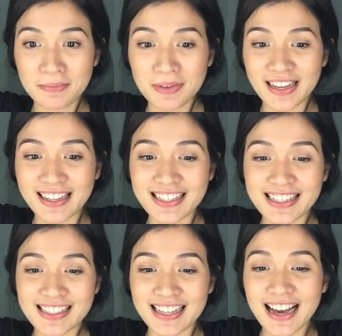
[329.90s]

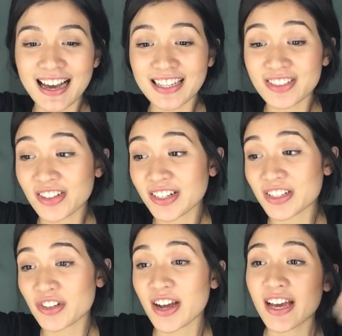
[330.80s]
because I started
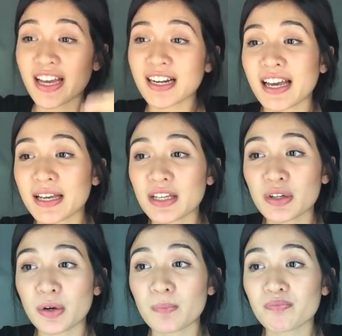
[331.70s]
trying, like, you
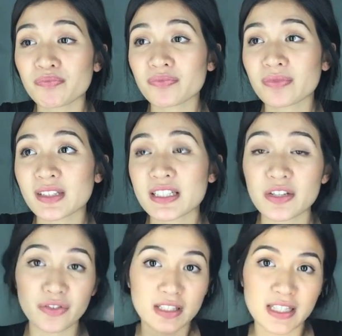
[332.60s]
know,
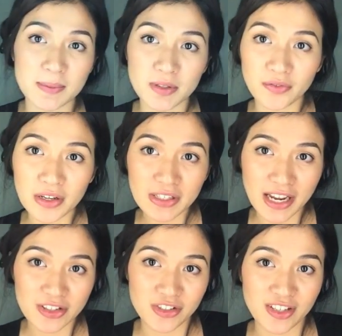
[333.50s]
different types of
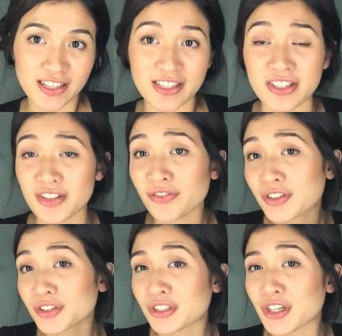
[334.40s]
foundations,
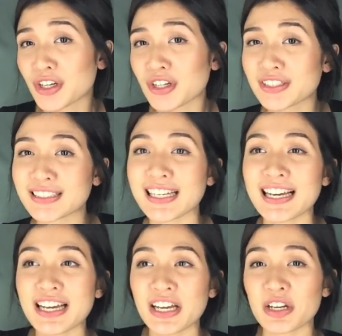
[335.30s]
different looks,
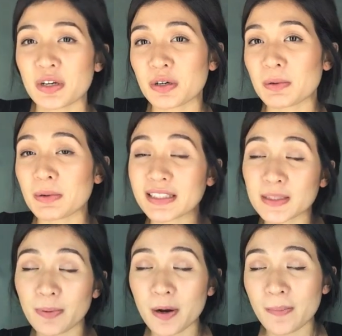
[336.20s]
you know,
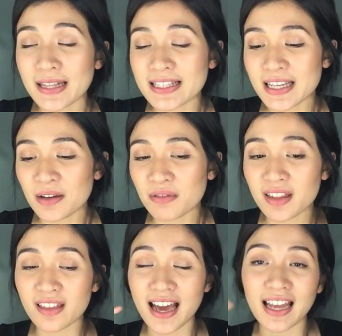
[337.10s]
experimenting
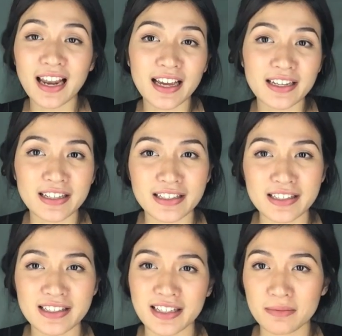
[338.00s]
with
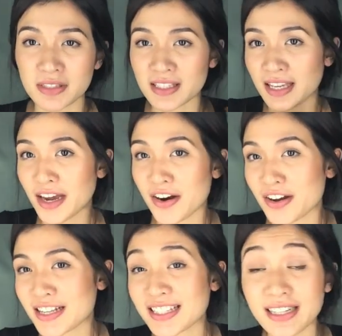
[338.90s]
eyeliners and
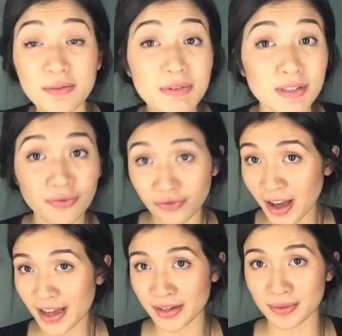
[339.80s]
mascaras, and it was
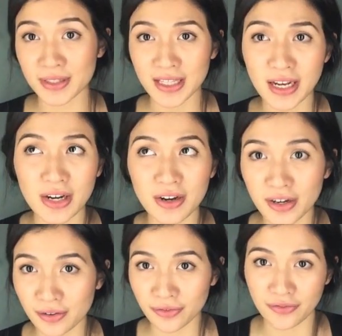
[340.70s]
fun. It was a
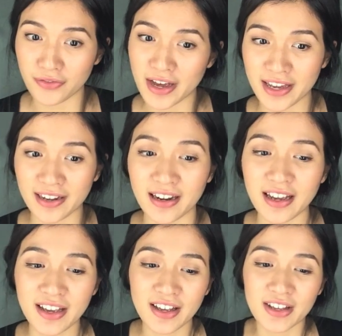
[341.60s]
lot of fun.
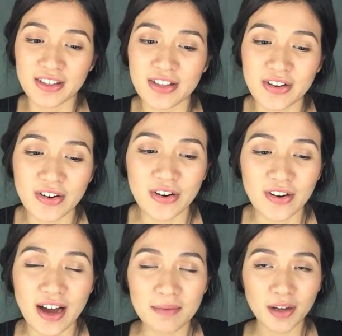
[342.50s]
So
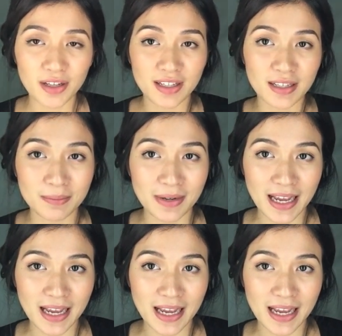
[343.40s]
I'm not gonna